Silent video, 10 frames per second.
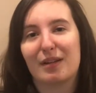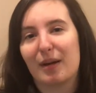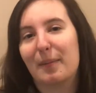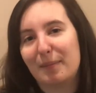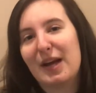
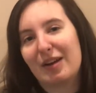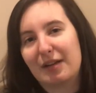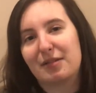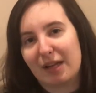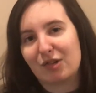Marian
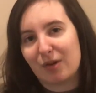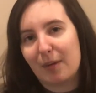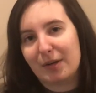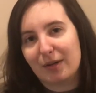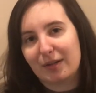slash
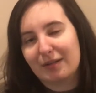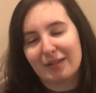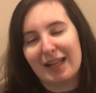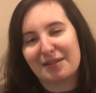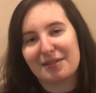Robin Hood.
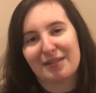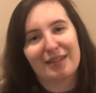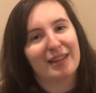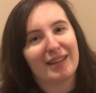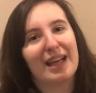That's
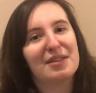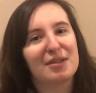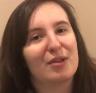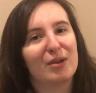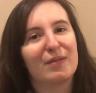that's the
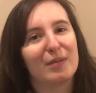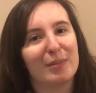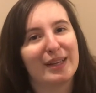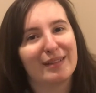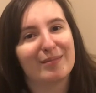girl for
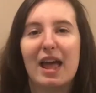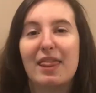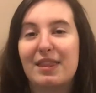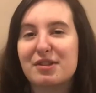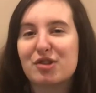me.
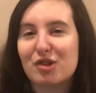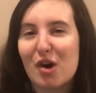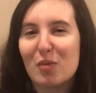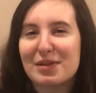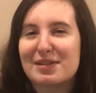This show
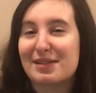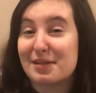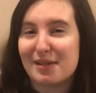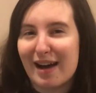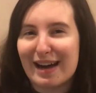was
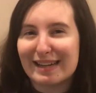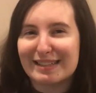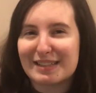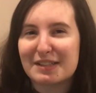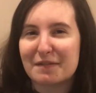designed
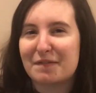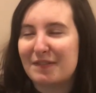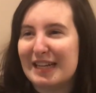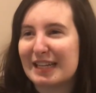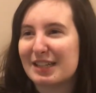to
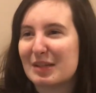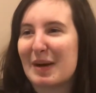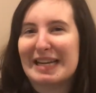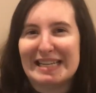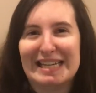feed into
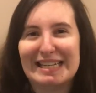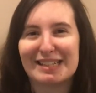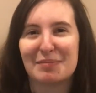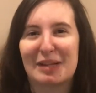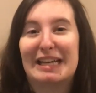my need
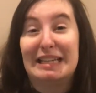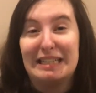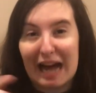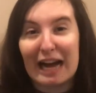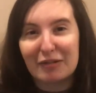to play
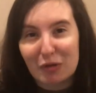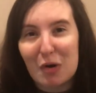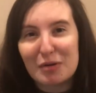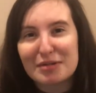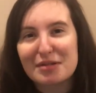guy
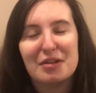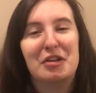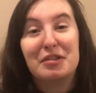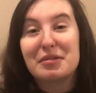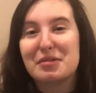roles,
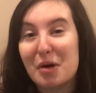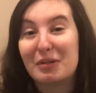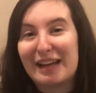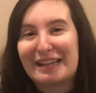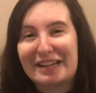so
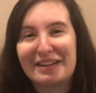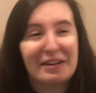like